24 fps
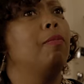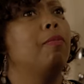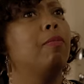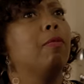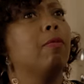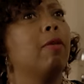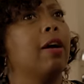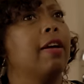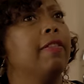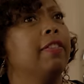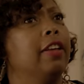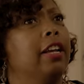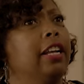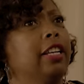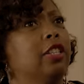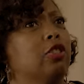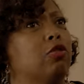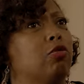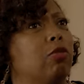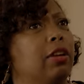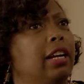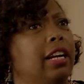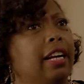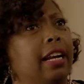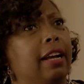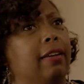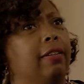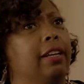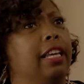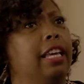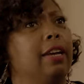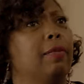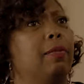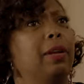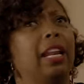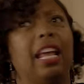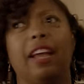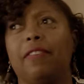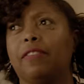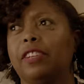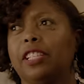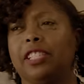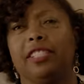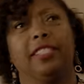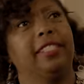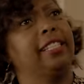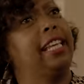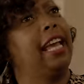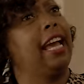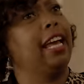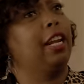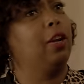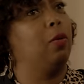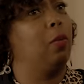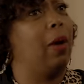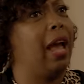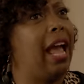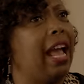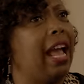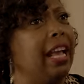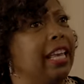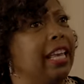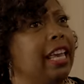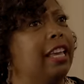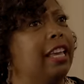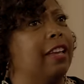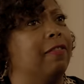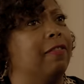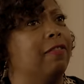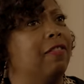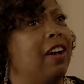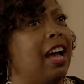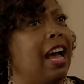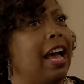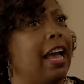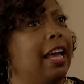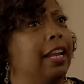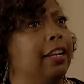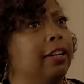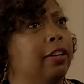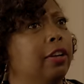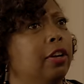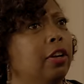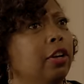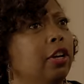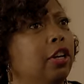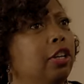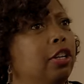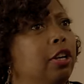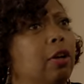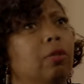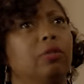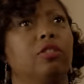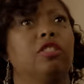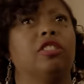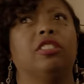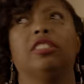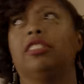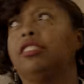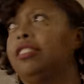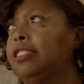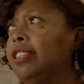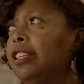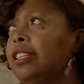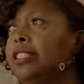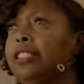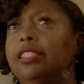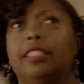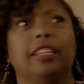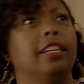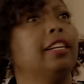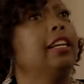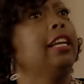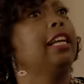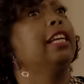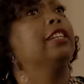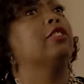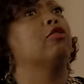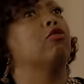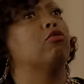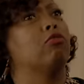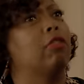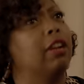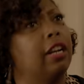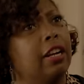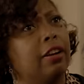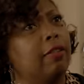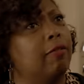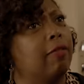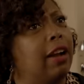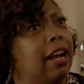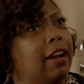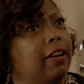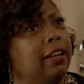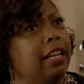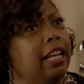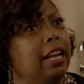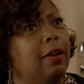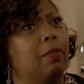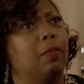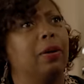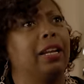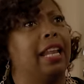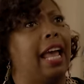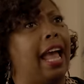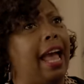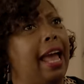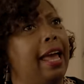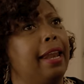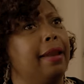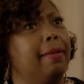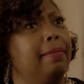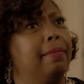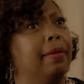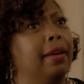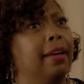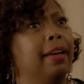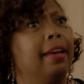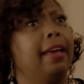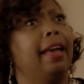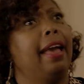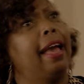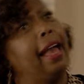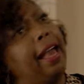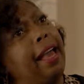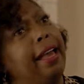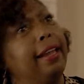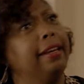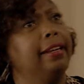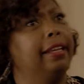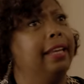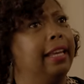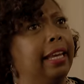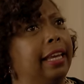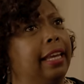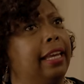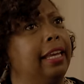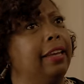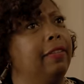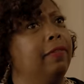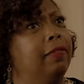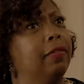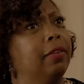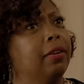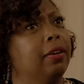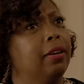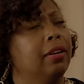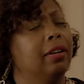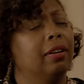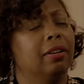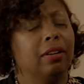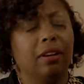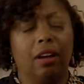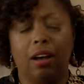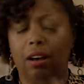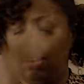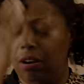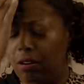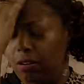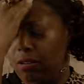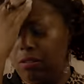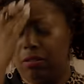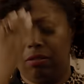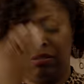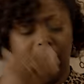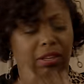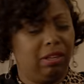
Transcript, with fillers: brother is running out here with every scallywag he can find. Your sister is running around here with Adam and Eve. oh